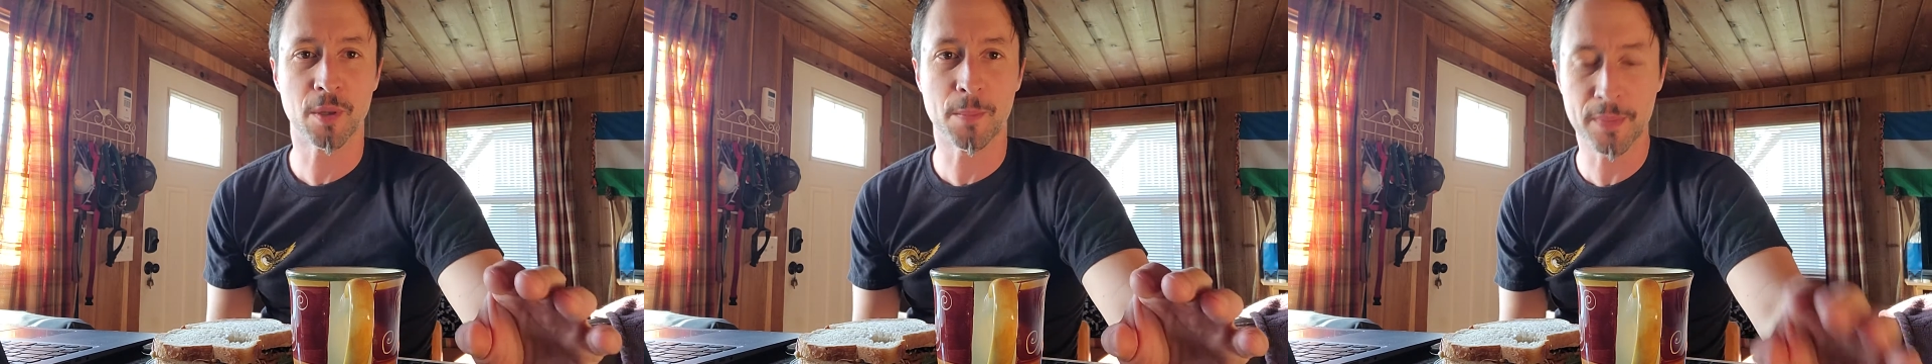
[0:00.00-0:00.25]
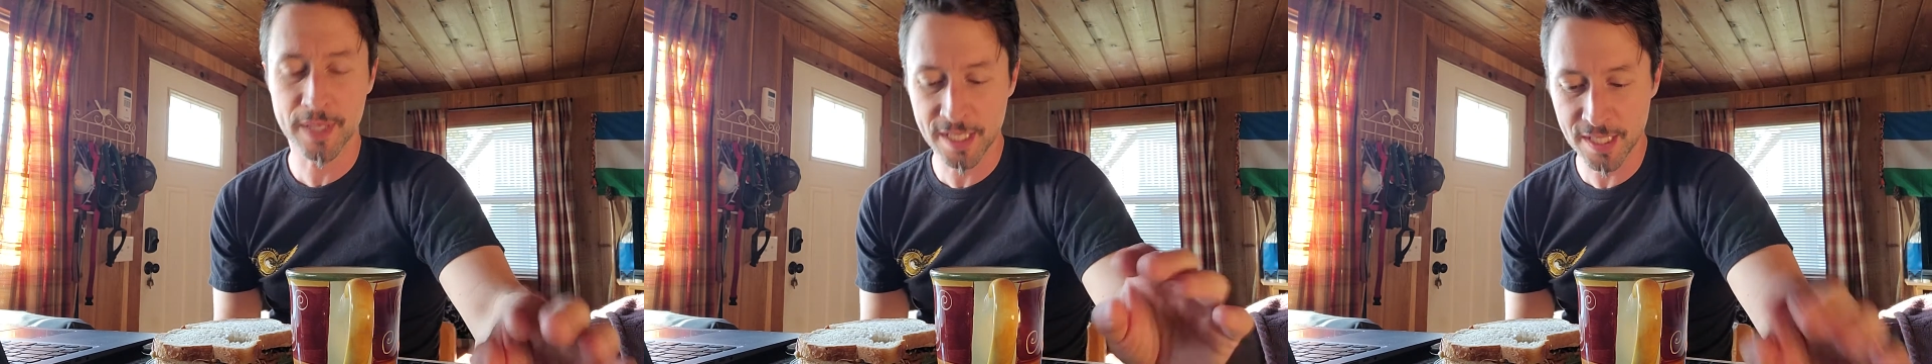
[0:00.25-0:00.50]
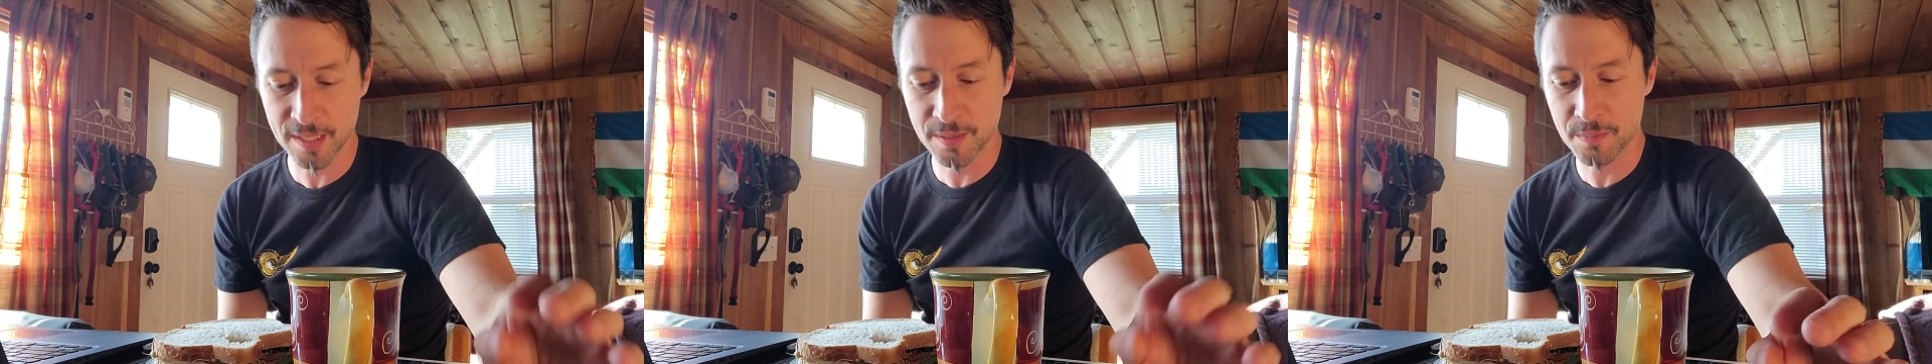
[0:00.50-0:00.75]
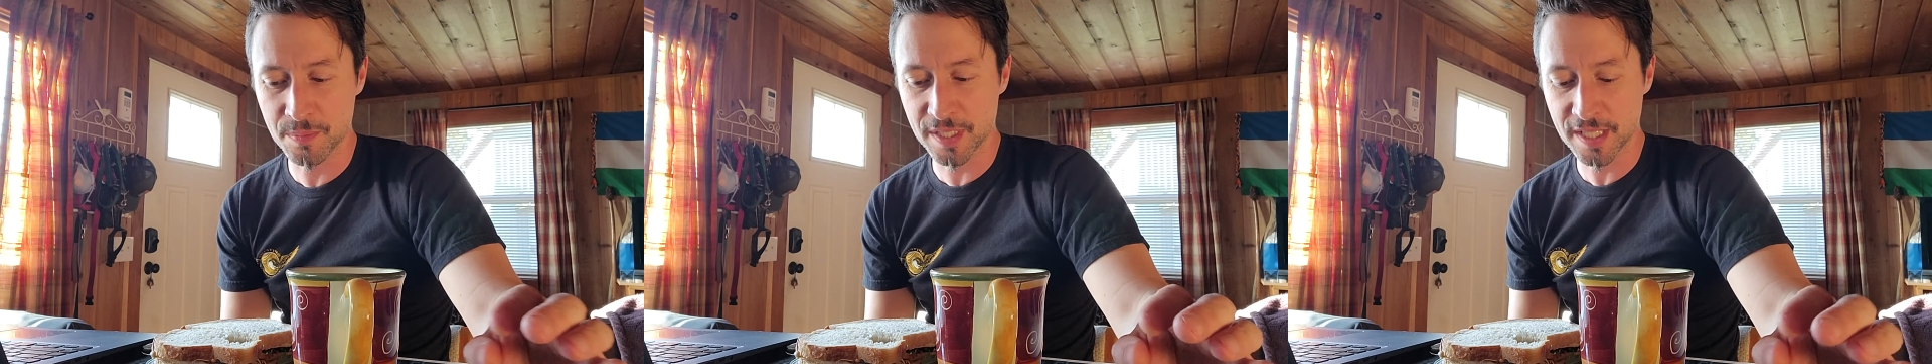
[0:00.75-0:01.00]
a
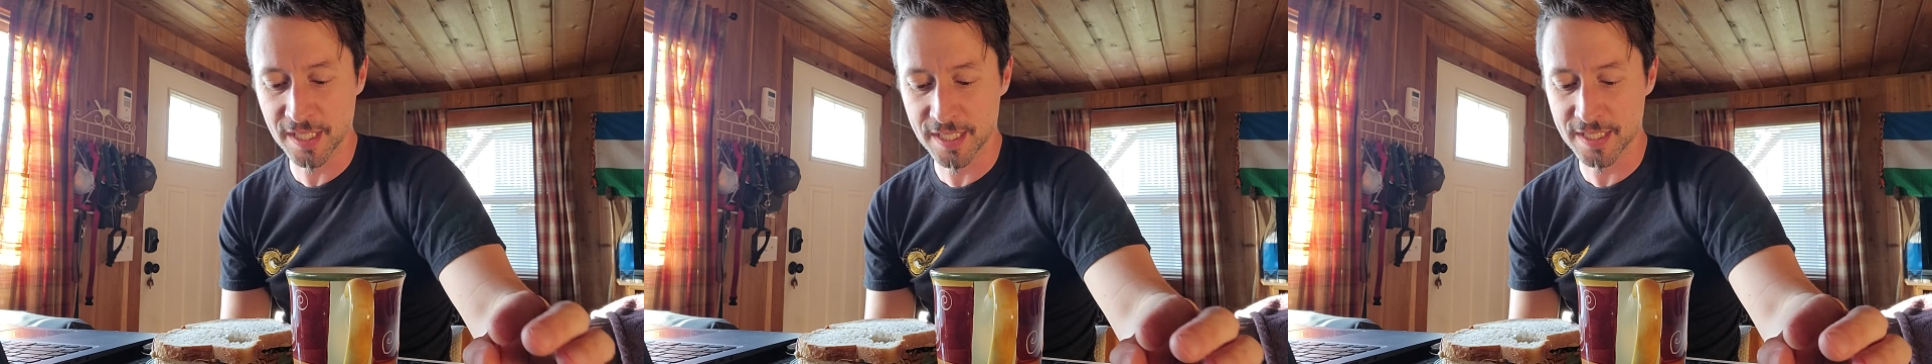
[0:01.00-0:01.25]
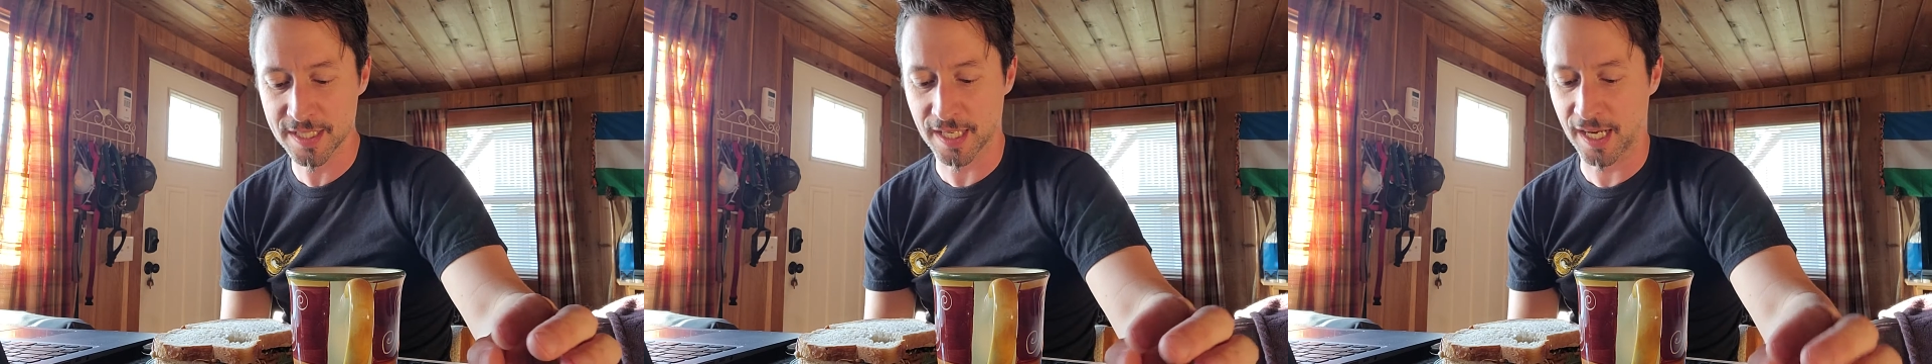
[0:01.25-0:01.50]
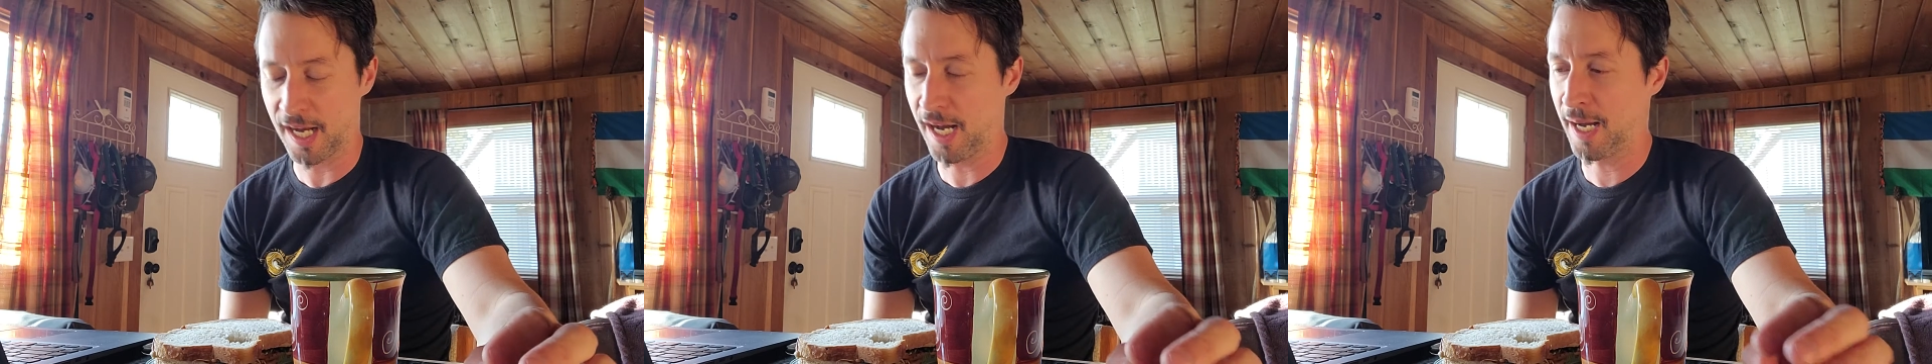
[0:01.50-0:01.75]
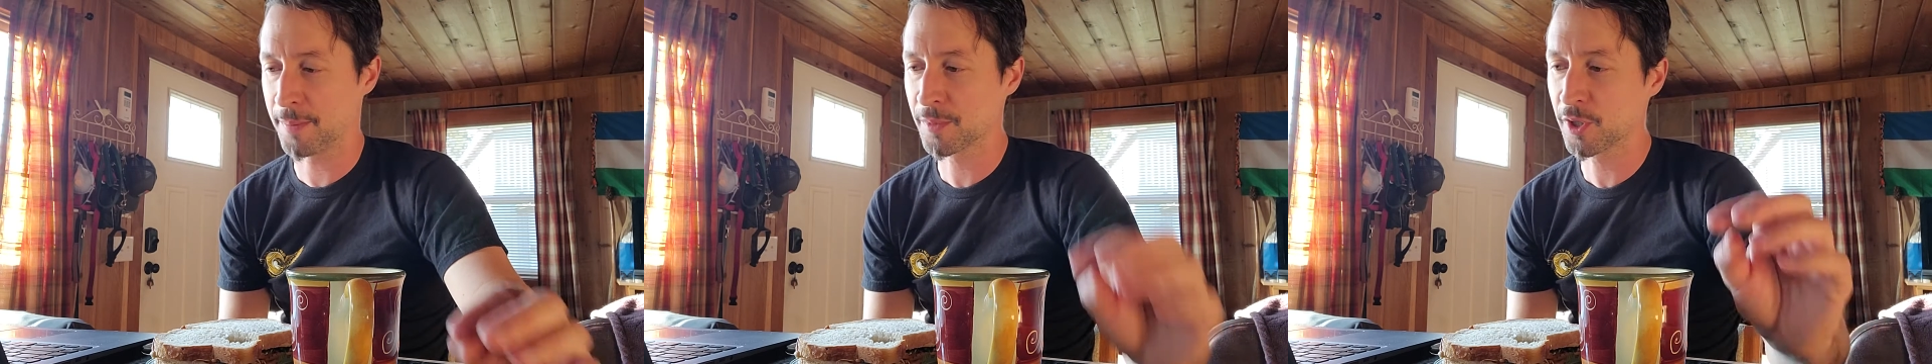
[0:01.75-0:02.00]
minute because
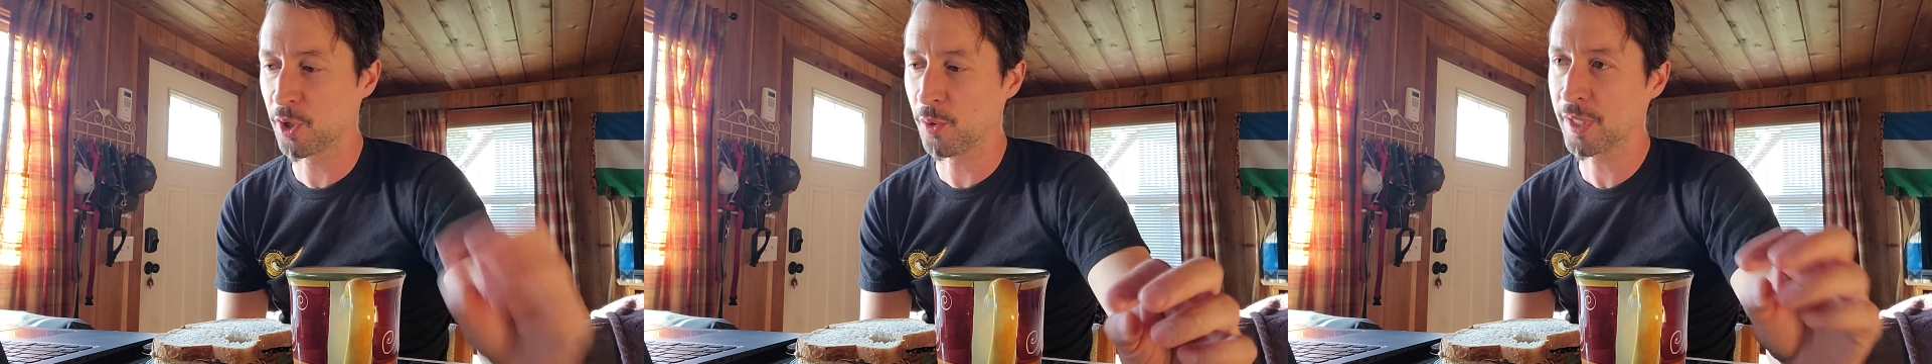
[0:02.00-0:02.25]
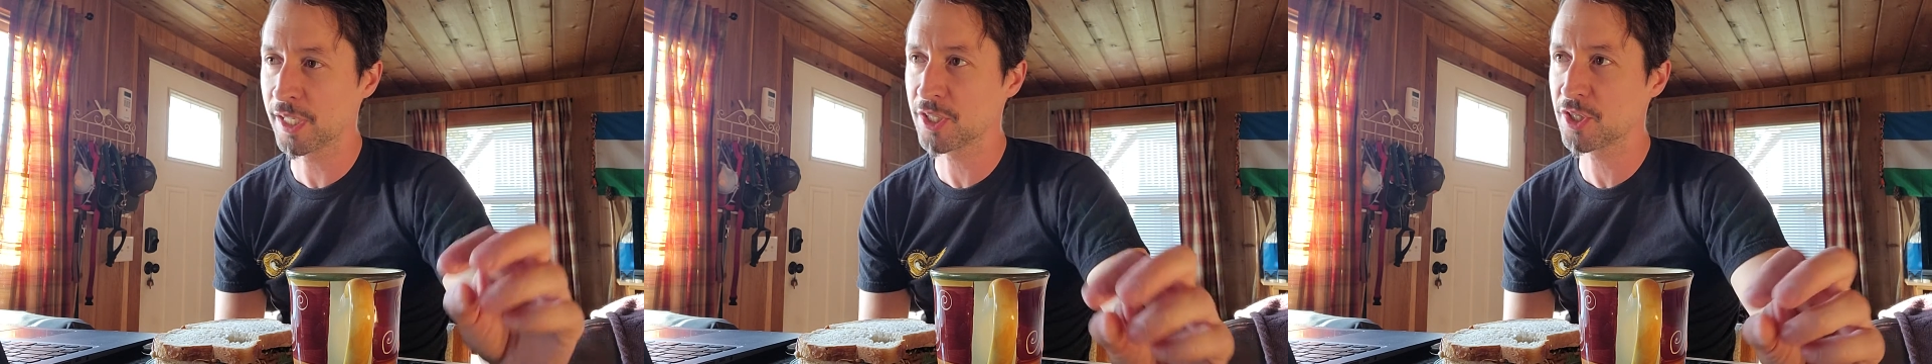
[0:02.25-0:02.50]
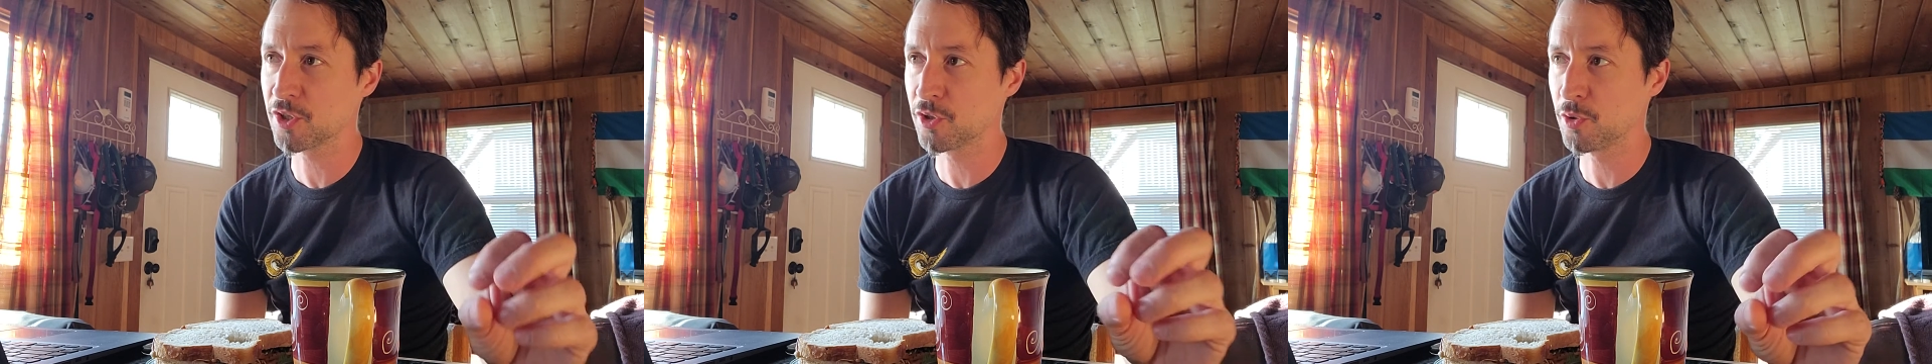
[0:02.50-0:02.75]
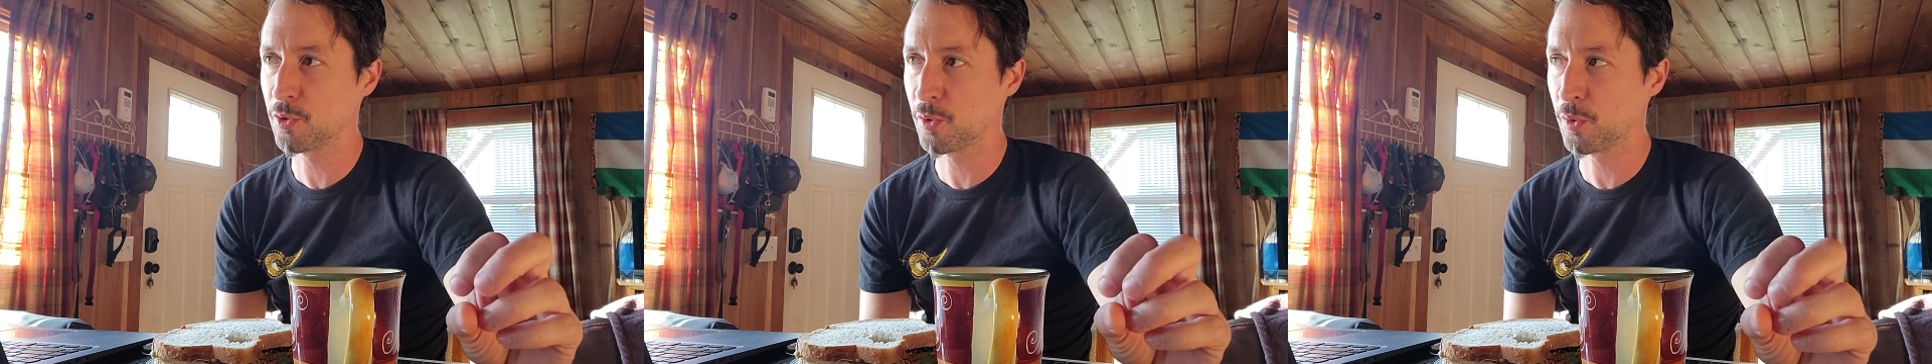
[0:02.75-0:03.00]
I'm going
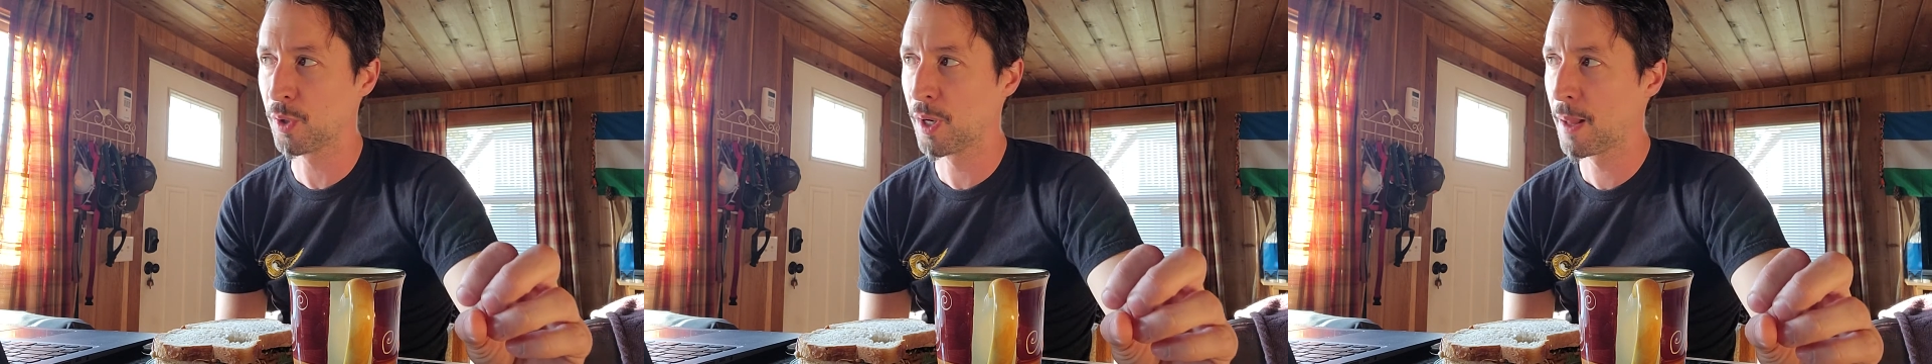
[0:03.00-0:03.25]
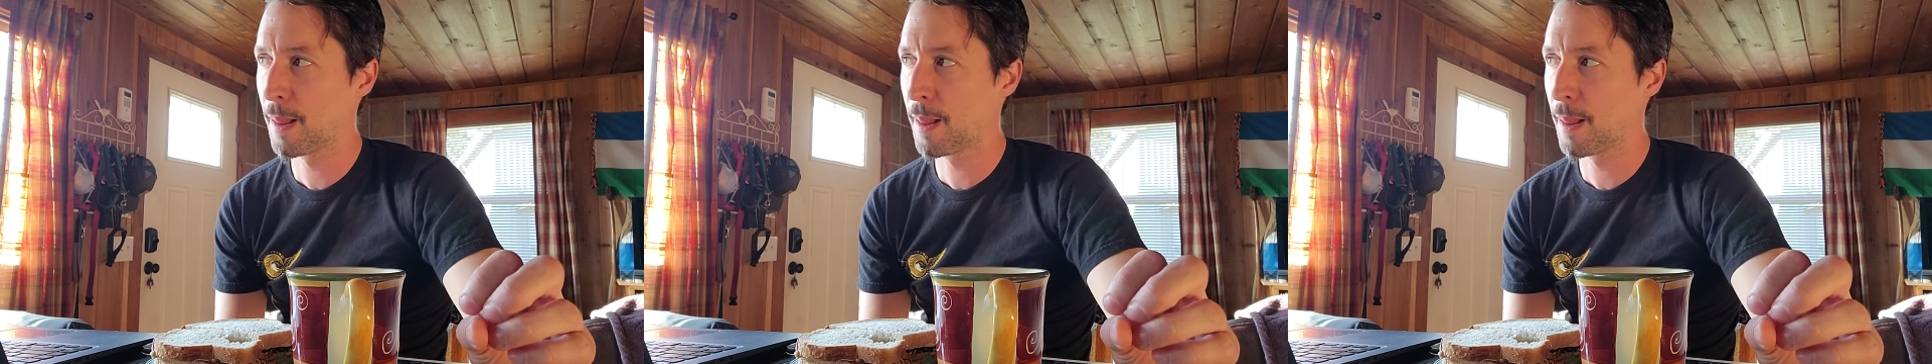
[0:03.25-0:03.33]
to